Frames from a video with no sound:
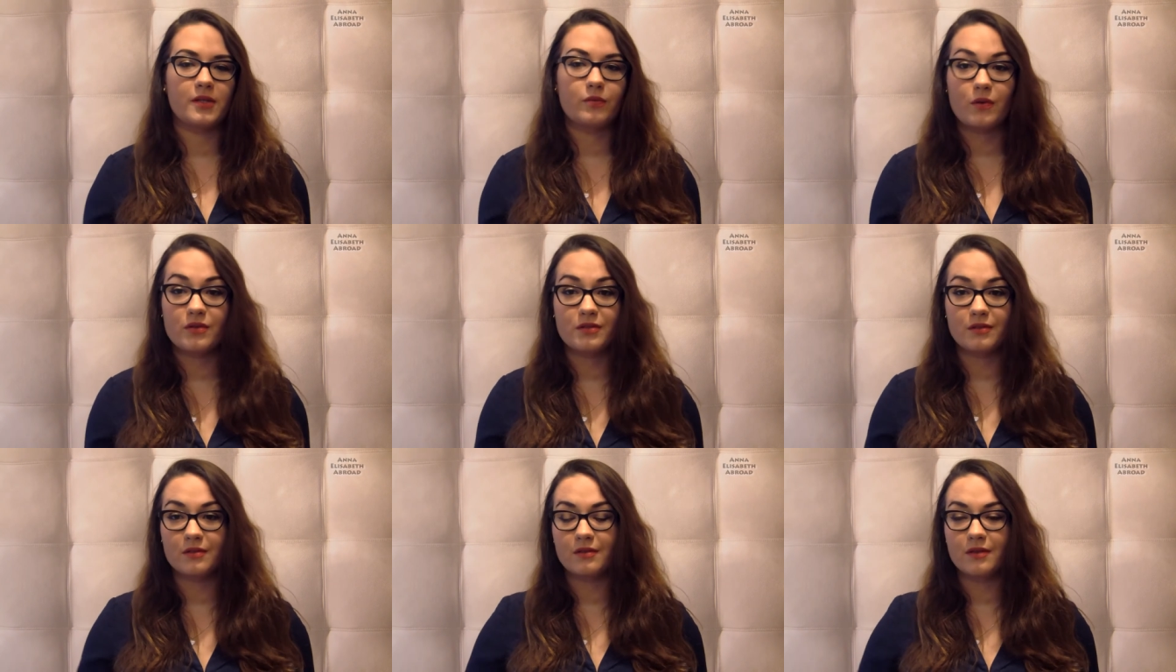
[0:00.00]
That
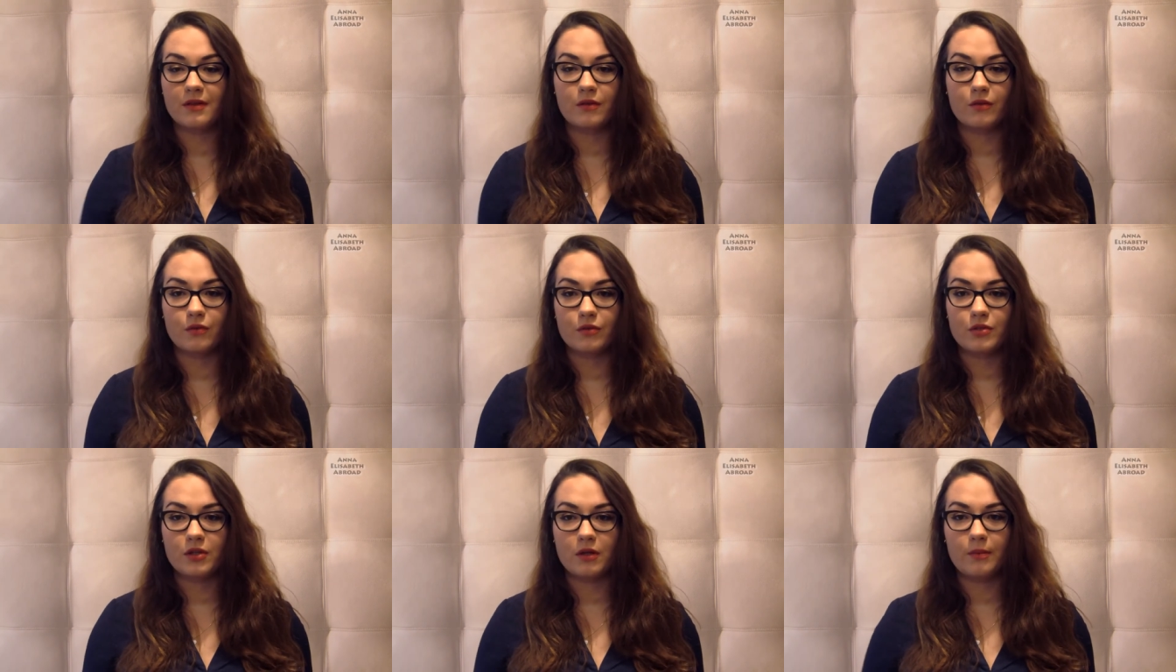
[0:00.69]
wasn't a good
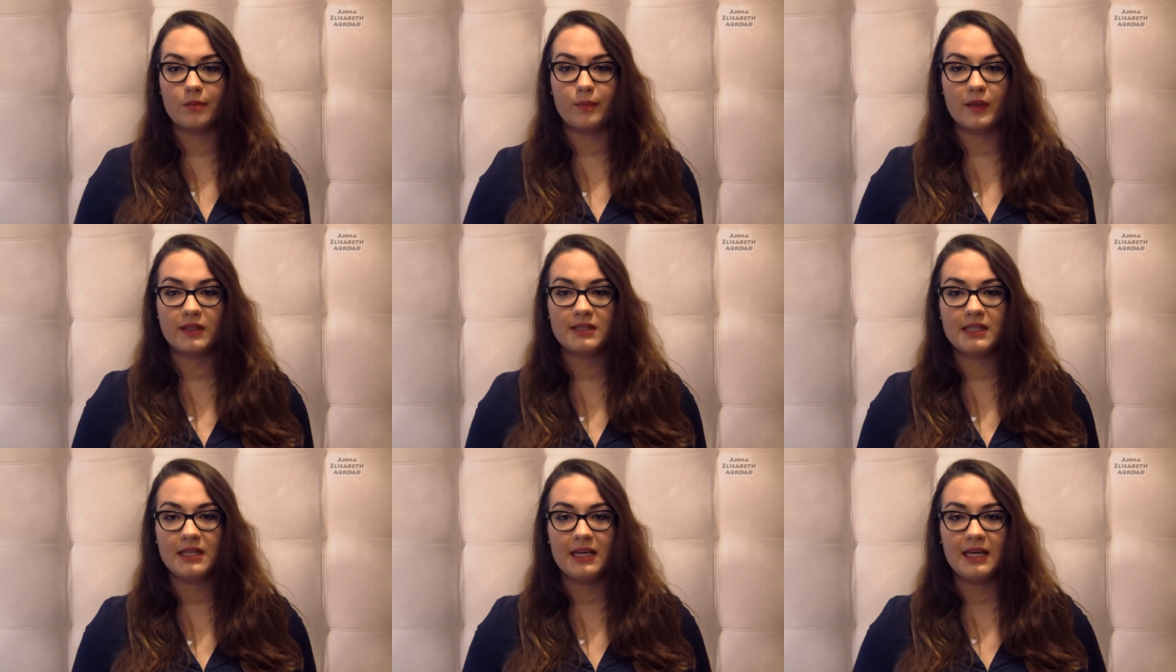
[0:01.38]
job, but
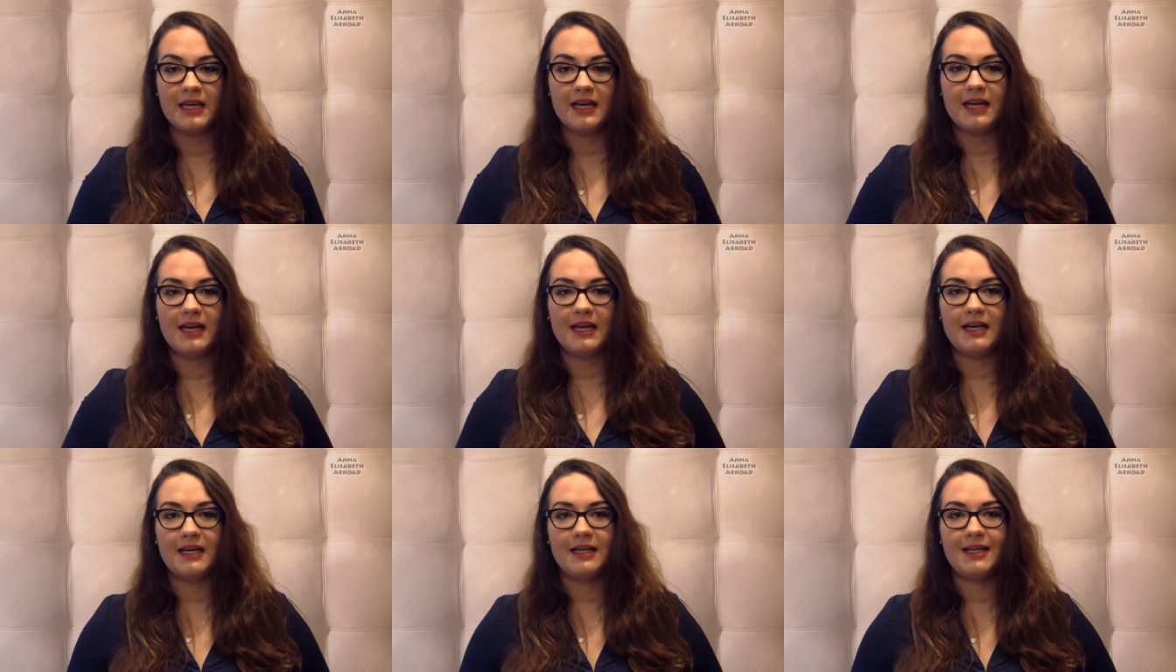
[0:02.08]

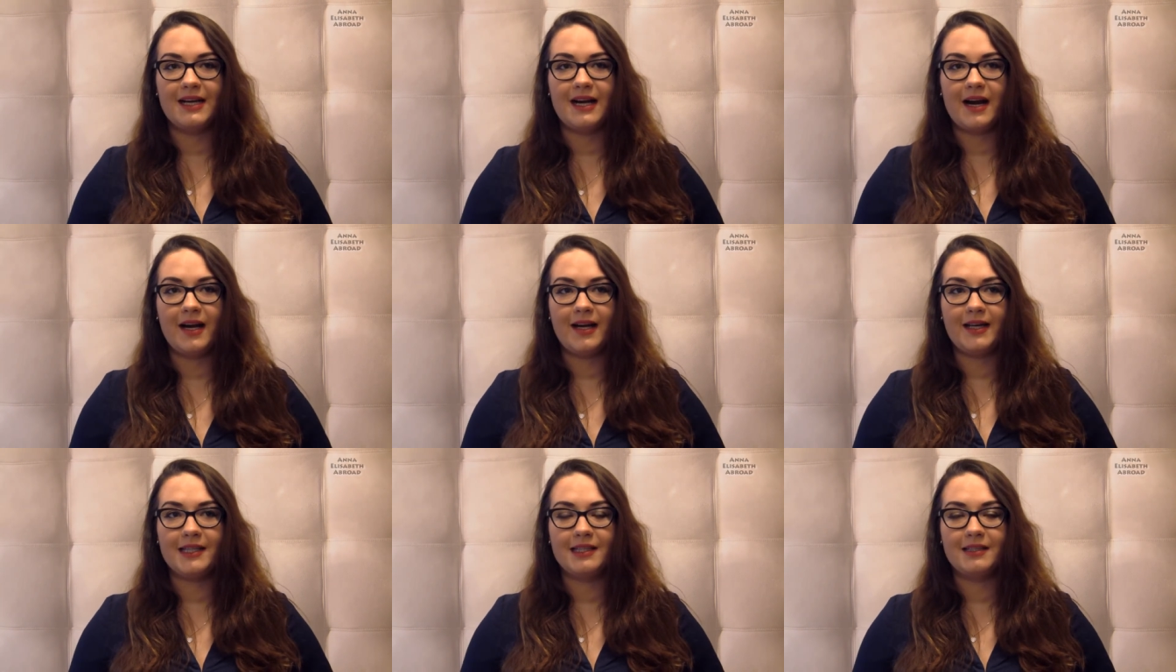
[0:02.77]
uh,
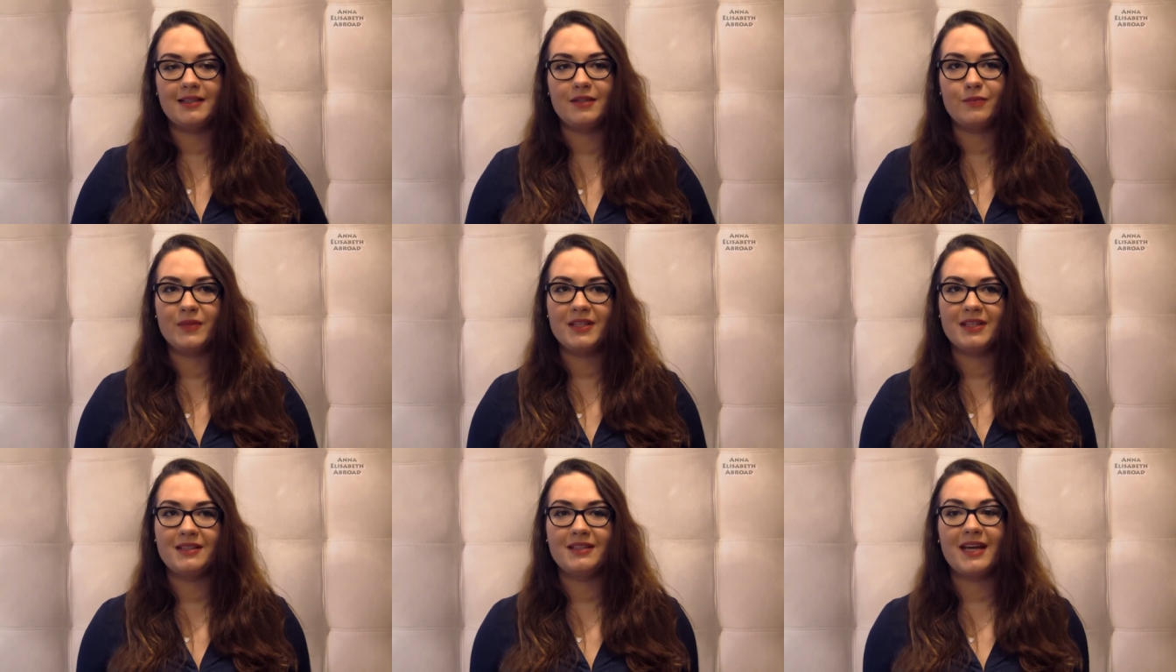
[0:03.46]
I did
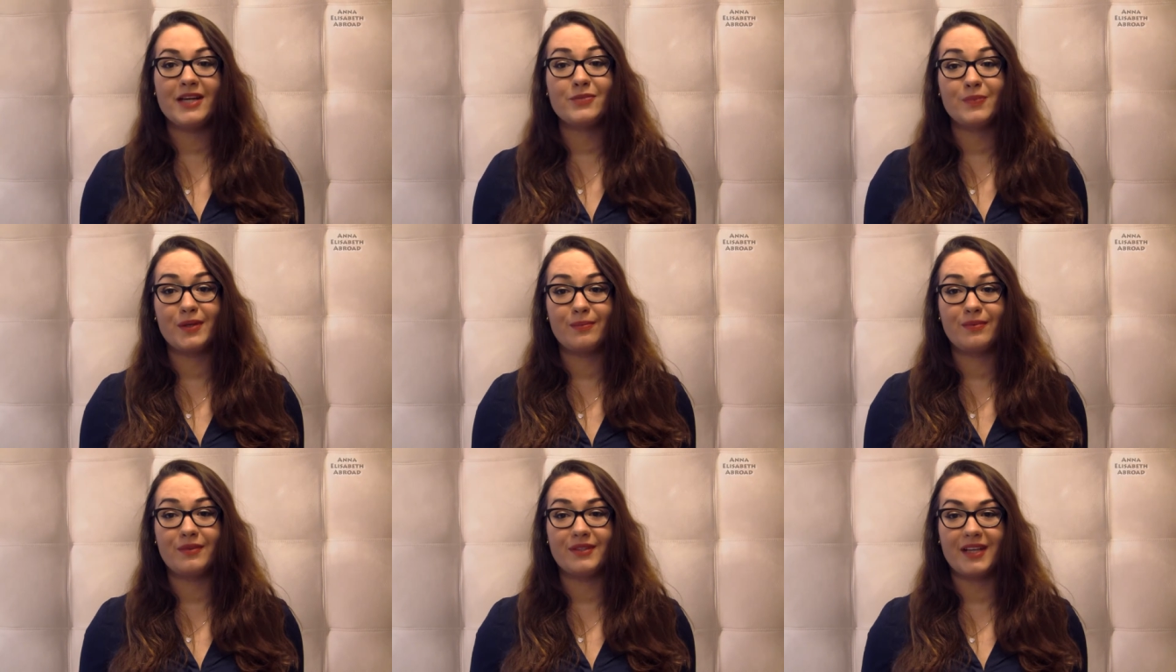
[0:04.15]
meet nice
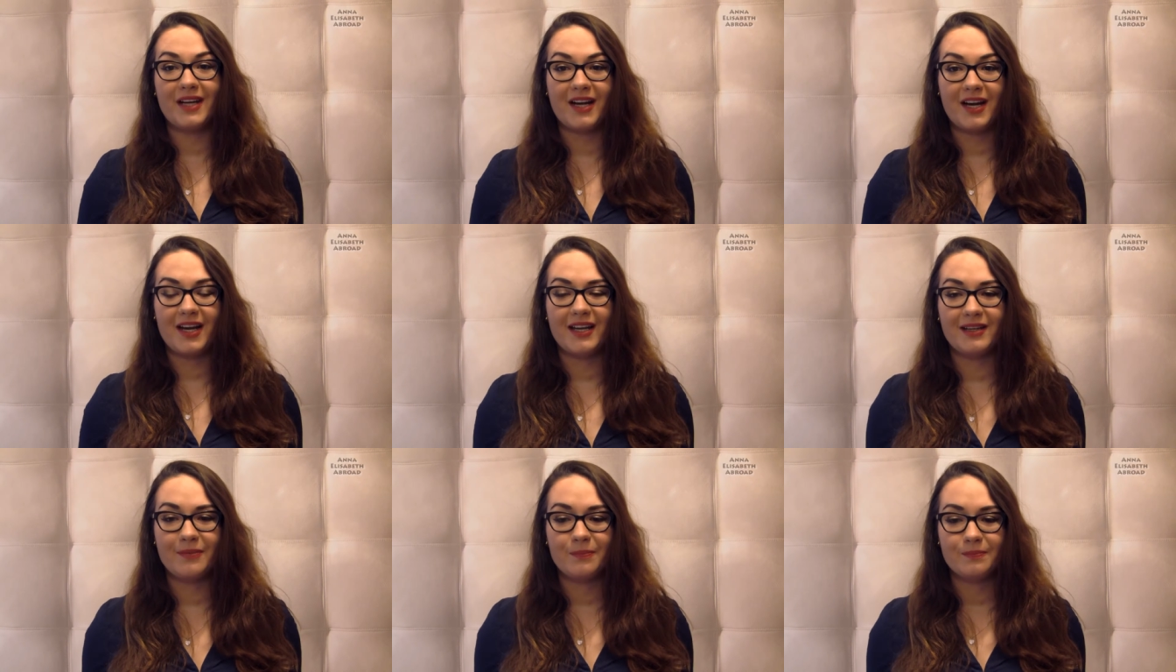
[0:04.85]
people there
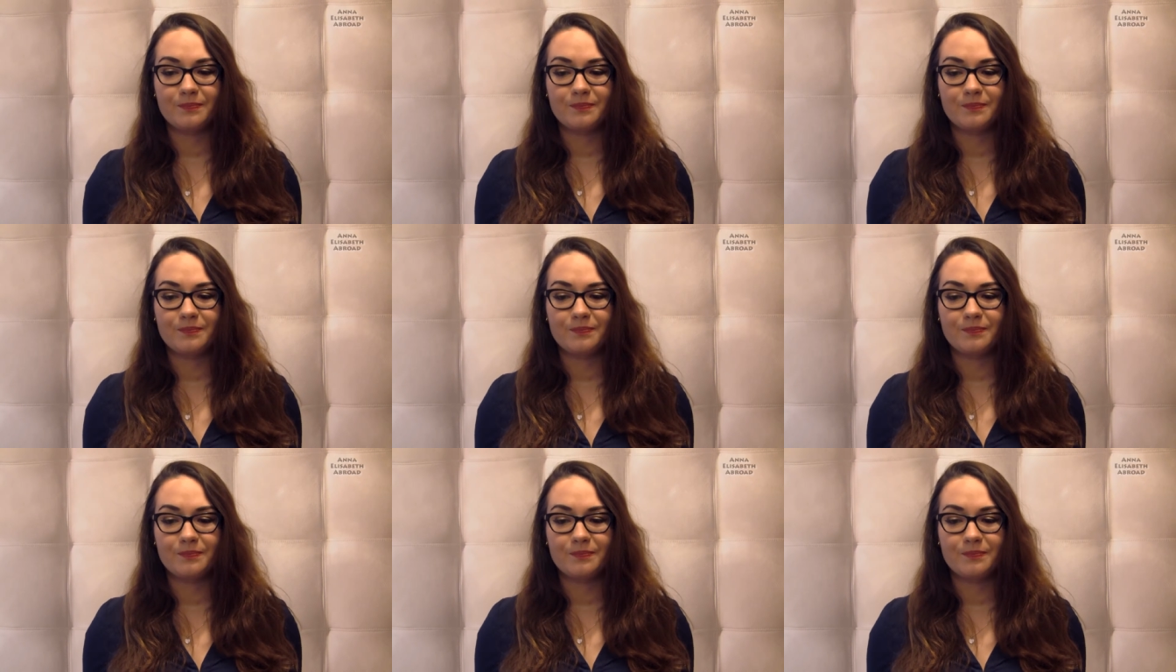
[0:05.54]
and